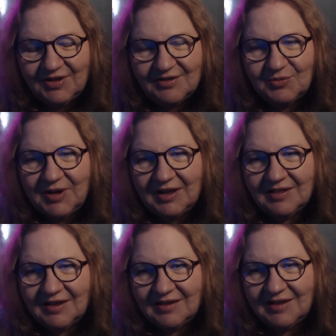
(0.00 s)
this week
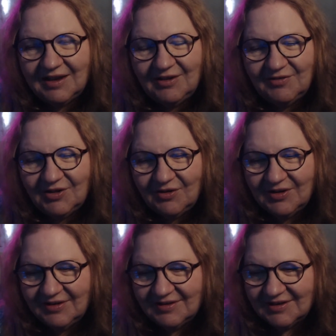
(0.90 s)
that you've
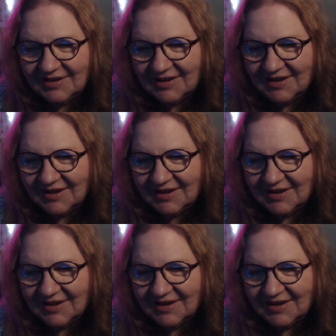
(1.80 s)
noticed?